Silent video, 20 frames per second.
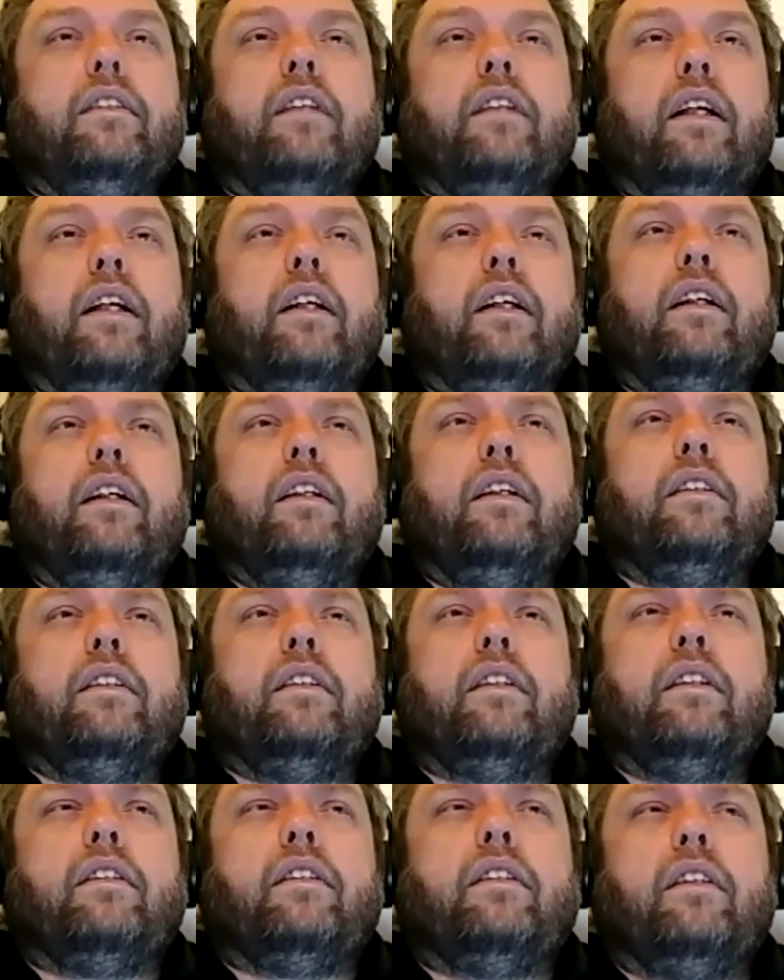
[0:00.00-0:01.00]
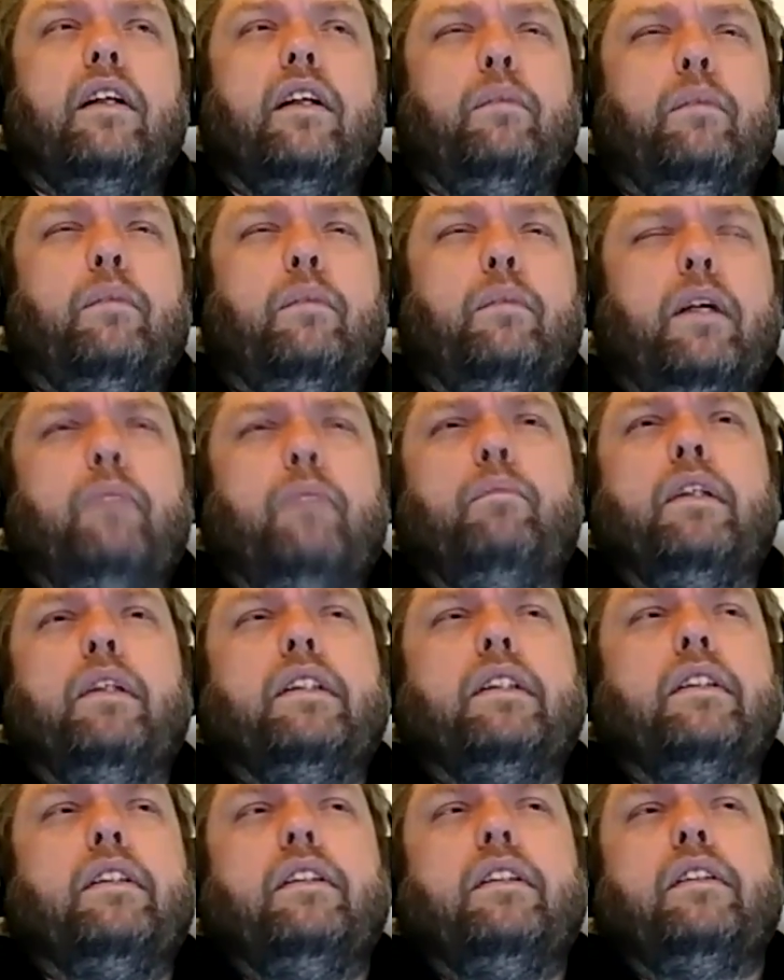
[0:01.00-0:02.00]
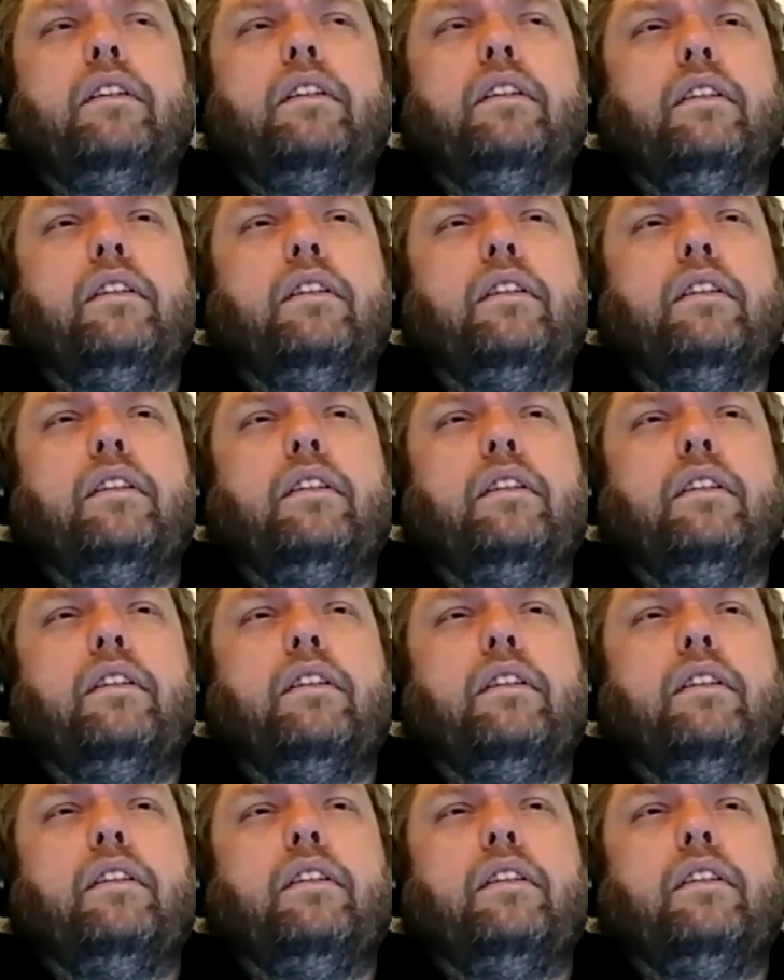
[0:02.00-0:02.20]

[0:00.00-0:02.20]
Like it's it's not my business